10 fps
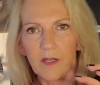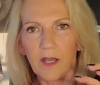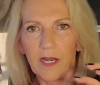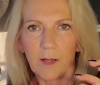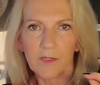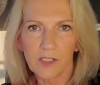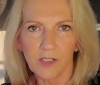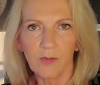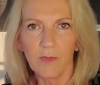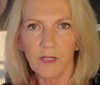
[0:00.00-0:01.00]
And I'm
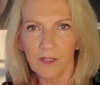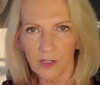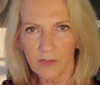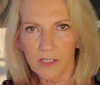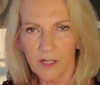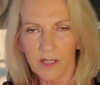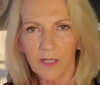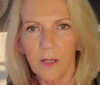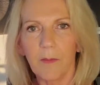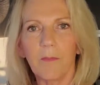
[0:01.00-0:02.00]
assuming that you're telling
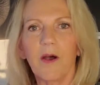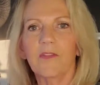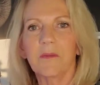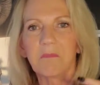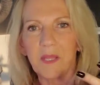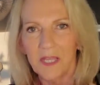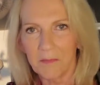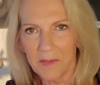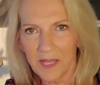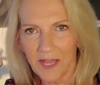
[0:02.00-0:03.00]
them about the
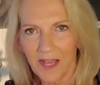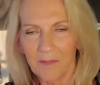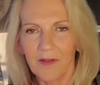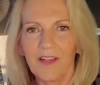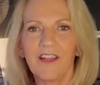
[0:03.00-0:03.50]
baobab,